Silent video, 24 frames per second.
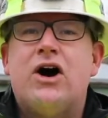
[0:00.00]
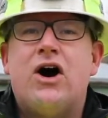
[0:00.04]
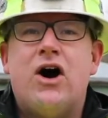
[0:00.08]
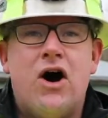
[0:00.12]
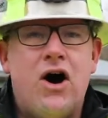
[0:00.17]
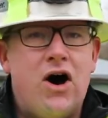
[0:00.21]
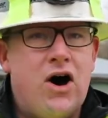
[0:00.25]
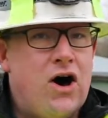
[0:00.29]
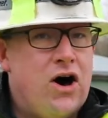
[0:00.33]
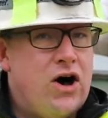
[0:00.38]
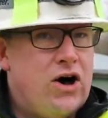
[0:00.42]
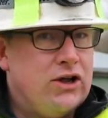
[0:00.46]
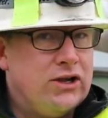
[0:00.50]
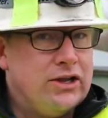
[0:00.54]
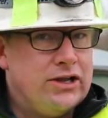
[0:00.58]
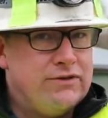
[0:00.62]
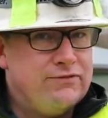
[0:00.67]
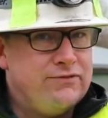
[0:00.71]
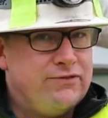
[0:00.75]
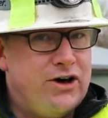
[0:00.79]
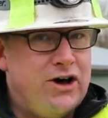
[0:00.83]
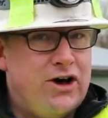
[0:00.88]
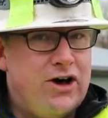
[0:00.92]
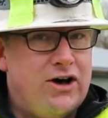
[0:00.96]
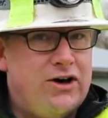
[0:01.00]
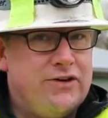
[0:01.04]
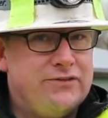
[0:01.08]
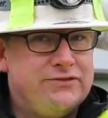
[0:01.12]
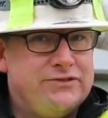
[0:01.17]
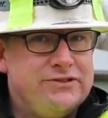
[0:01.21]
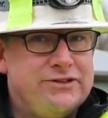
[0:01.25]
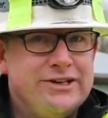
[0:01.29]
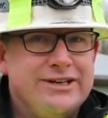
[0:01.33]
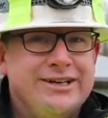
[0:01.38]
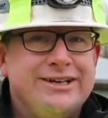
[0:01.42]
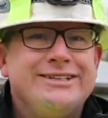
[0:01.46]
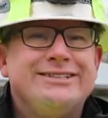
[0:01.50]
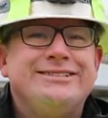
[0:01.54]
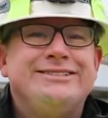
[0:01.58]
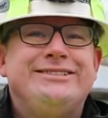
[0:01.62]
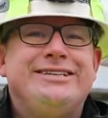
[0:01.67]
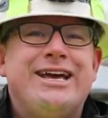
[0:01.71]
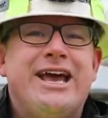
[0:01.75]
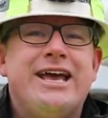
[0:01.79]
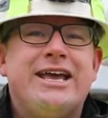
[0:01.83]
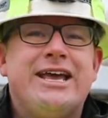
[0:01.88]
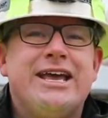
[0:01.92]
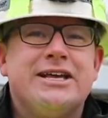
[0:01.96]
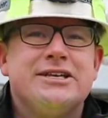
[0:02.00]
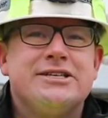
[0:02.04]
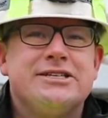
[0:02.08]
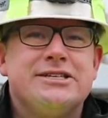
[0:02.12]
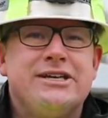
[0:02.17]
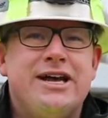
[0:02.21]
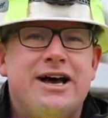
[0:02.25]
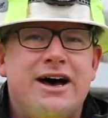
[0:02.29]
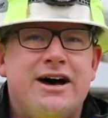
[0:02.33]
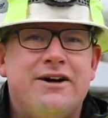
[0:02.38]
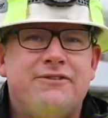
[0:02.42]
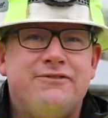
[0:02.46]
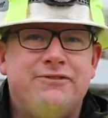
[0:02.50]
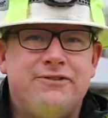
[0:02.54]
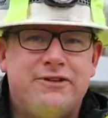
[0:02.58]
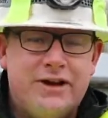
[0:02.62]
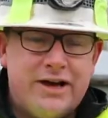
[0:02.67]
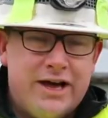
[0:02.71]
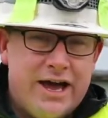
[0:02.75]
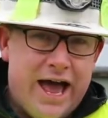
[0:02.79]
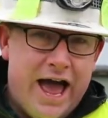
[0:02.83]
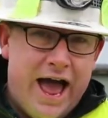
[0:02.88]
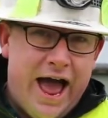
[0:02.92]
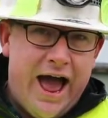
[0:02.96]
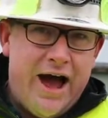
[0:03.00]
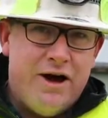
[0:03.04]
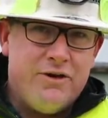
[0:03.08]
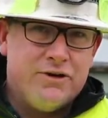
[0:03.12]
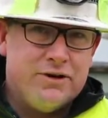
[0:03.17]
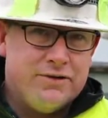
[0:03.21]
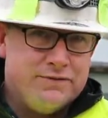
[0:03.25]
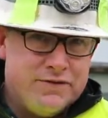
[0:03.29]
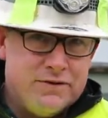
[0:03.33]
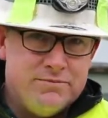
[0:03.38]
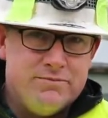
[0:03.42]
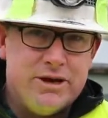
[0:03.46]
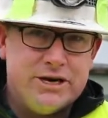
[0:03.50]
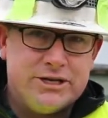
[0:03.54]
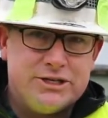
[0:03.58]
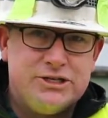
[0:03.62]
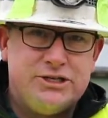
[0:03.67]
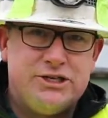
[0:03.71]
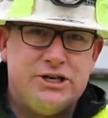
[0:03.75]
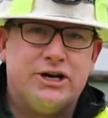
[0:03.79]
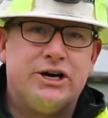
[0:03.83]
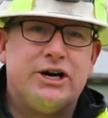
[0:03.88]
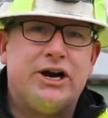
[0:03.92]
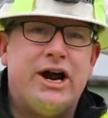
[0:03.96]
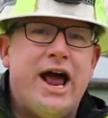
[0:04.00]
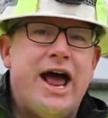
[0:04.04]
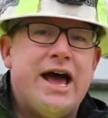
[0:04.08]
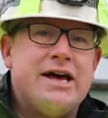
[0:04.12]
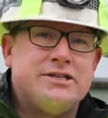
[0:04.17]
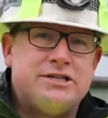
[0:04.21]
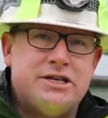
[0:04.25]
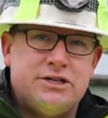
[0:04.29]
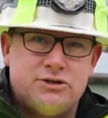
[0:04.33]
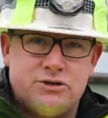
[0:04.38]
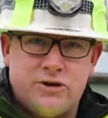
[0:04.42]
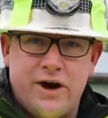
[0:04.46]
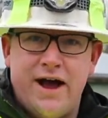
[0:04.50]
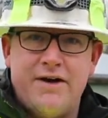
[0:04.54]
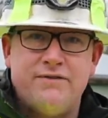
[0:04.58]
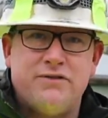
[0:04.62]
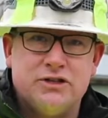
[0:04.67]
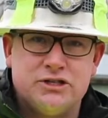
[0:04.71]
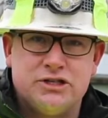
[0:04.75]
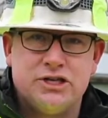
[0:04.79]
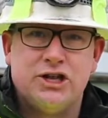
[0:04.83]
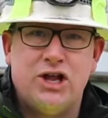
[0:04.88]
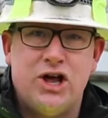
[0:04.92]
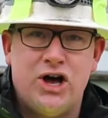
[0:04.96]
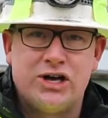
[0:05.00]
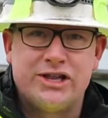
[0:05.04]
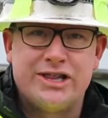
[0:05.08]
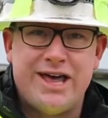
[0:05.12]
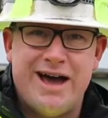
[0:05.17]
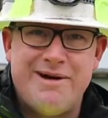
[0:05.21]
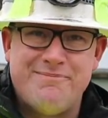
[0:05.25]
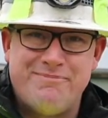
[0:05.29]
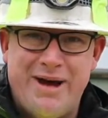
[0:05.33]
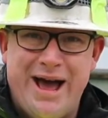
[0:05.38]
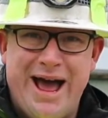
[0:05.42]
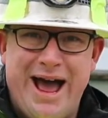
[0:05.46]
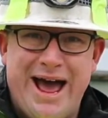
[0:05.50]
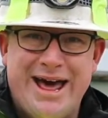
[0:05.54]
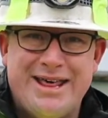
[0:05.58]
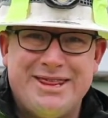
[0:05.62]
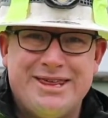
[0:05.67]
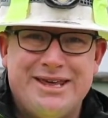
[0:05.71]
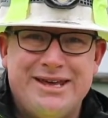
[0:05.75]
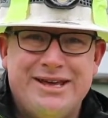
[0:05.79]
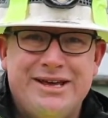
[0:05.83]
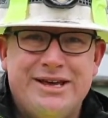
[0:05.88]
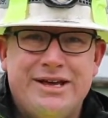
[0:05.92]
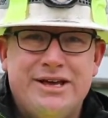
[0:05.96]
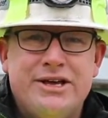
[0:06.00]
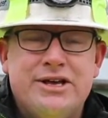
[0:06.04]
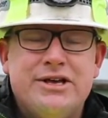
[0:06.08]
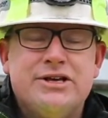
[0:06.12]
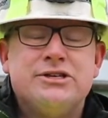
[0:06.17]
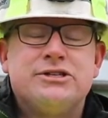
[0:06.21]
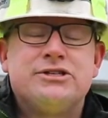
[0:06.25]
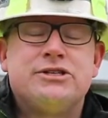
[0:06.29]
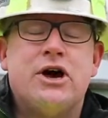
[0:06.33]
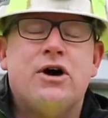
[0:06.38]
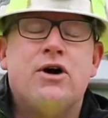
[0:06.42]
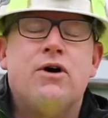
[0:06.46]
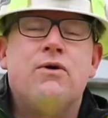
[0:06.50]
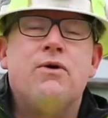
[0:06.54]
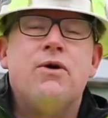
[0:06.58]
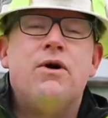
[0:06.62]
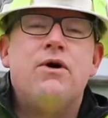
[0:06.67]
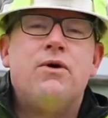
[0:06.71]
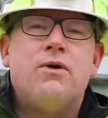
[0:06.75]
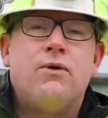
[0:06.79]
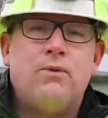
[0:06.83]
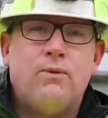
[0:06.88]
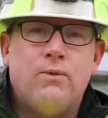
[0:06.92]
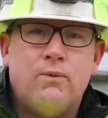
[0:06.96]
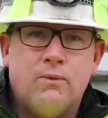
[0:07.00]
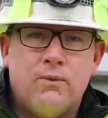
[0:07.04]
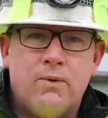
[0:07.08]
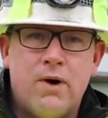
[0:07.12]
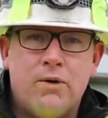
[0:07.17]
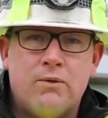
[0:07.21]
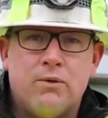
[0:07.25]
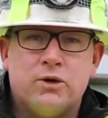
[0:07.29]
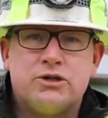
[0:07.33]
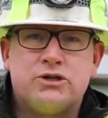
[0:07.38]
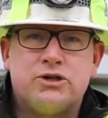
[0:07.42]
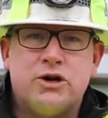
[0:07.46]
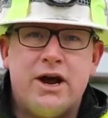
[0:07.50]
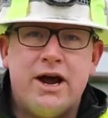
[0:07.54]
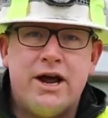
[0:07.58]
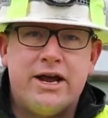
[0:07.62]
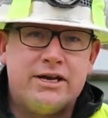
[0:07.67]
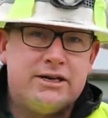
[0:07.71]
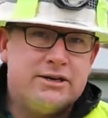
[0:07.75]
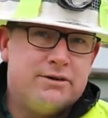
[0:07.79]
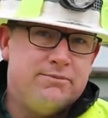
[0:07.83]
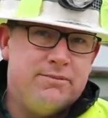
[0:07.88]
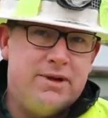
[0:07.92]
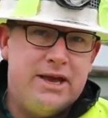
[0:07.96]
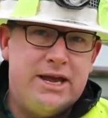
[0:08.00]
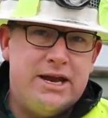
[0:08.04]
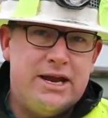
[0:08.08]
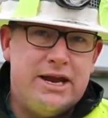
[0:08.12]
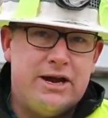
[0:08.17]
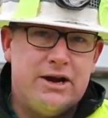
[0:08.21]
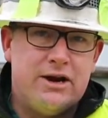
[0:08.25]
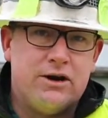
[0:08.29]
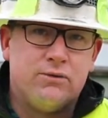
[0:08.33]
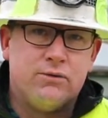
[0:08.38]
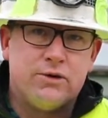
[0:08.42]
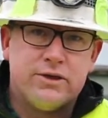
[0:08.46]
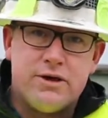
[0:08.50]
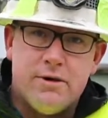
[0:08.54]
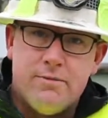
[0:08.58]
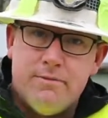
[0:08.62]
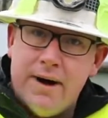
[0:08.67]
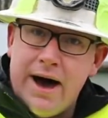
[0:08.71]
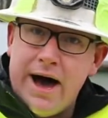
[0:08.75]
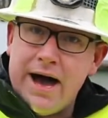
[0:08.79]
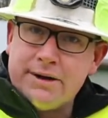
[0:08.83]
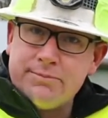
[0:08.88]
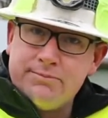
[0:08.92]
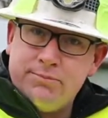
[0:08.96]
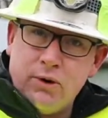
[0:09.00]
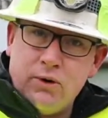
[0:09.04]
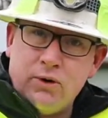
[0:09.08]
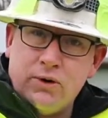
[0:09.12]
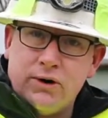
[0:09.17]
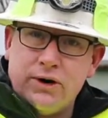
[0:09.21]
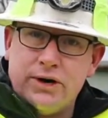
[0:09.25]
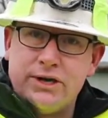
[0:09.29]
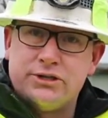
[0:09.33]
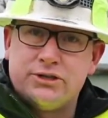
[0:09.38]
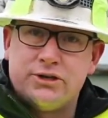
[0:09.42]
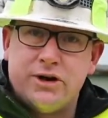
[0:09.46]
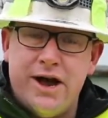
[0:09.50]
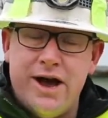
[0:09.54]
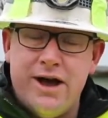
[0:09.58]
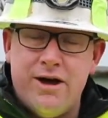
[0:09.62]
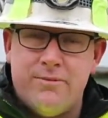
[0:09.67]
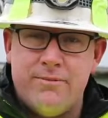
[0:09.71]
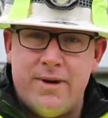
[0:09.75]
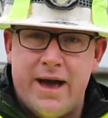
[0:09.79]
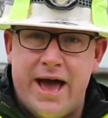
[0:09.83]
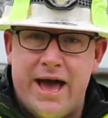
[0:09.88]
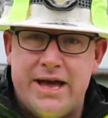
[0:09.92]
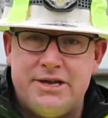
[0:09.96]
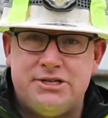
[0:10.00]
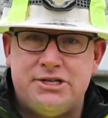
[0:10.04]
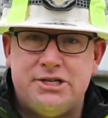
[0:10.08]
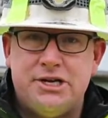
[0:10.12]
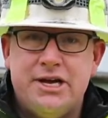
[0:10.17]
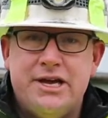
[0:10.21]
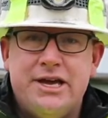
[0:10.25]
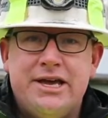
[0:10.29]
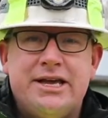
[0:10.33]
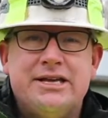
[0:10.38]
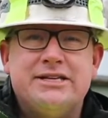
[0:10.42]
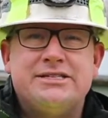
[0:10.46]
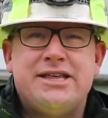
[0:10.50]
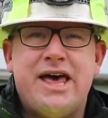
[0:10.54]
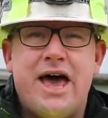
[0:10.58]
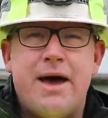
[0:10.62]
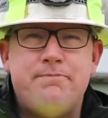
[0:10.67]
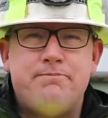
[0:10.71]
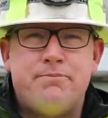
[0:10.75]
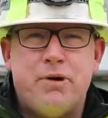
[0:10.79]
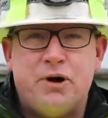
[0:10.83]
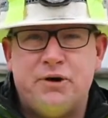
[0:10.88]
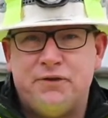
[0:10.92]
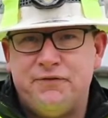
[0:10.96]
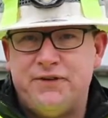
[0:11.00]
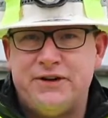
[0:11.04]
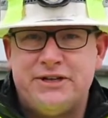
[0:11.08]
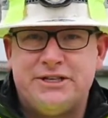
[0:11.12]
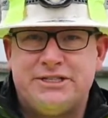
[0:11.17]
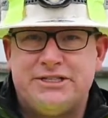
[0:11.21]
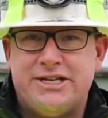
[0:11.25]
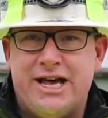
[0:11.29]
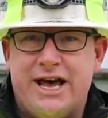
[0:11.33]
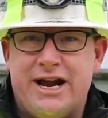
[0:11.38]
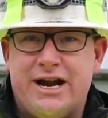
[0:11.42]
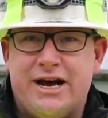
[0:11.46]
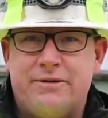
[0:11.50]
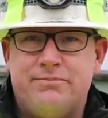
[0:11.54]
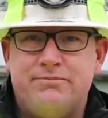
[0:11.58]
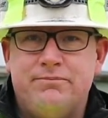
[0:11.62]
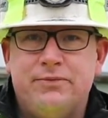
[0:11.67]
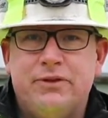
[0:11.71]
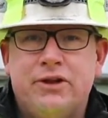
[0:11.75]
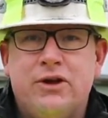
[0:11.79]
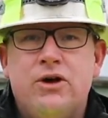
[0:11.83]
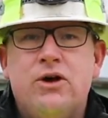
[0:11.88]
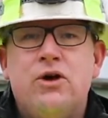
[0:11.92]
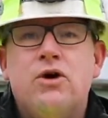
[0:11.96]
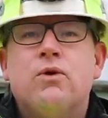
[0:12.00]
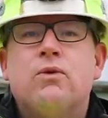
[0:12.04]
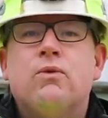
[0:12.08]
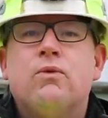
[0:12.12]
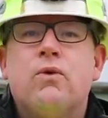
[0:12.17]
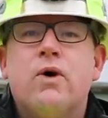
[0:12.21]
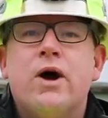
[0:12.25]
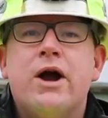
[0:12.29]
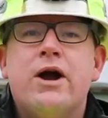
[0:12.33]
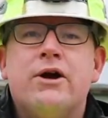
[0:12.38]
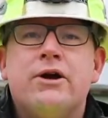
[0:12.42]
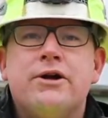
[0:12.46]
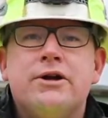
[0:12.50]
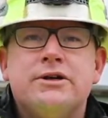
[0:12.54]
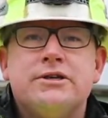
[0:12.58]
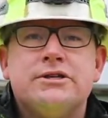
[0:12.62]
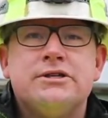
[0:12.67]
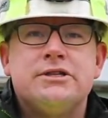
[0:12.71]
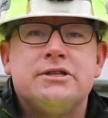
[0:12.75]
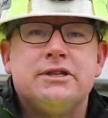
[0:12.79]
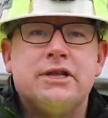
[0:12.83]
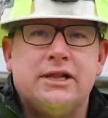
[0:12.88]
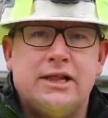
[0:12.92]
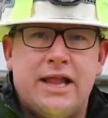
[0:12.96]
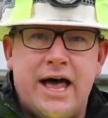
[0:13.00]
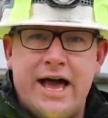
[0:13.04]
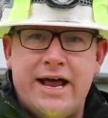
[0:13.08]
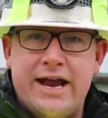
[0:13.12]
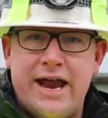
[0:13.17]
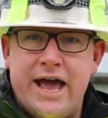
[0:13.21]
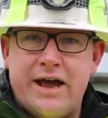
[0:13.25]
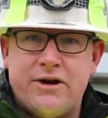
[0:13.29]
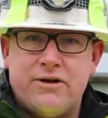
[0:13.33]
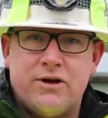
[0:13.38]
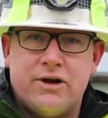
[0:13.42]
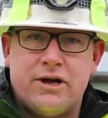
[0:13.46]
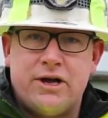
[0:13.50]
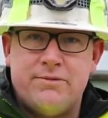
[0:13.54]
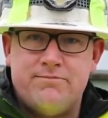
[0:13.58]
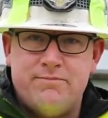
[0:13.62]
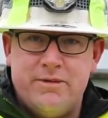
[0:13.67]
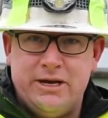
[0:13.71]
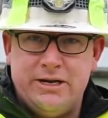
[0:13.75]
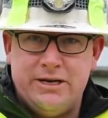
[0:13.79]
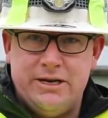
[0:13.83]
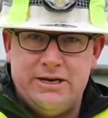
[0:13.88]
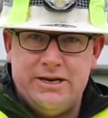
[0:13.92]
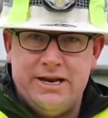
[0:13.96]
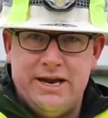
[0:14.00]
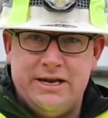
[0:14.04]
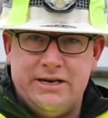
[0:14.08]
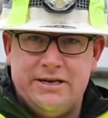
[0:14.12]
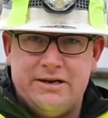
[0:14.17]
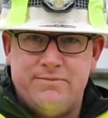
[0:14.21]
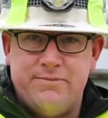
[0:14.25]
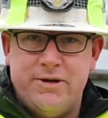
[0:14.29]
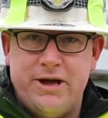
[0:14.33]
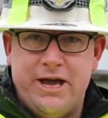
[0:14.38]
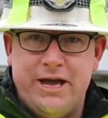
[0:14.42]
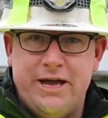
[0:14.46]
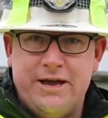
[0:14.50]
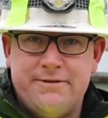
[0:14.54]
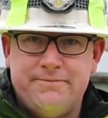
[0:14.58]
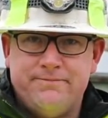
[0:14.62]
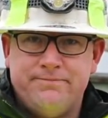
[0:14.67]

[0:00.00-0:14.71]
all involve taking stuff out of the mixture as it travels along that path. So what we're trying to meet here with a mock pour and a trial batch is that perfect setup. Where does the light aggregate need to be?